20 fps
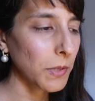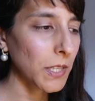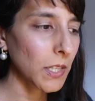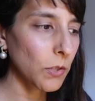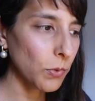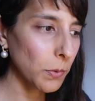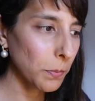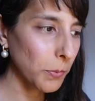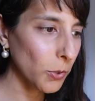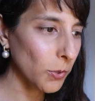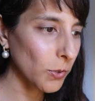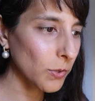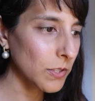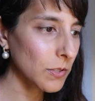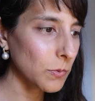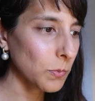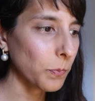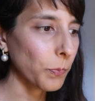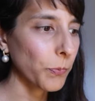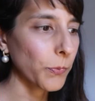mini
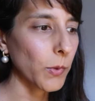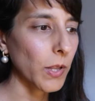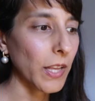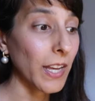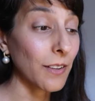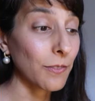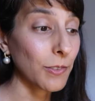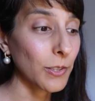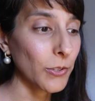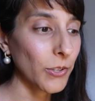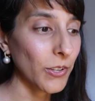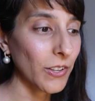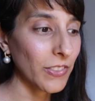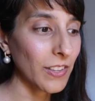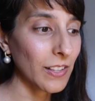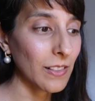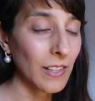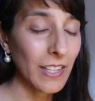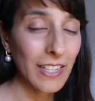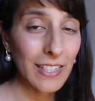reports, we'll have a look at
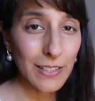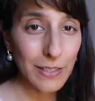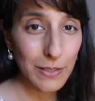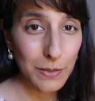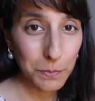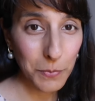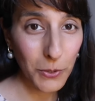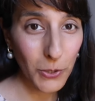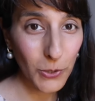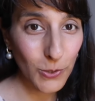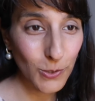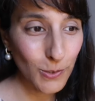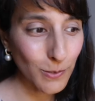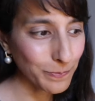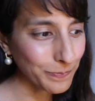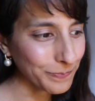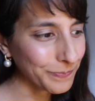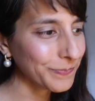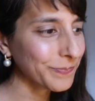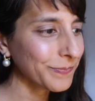the latest poll.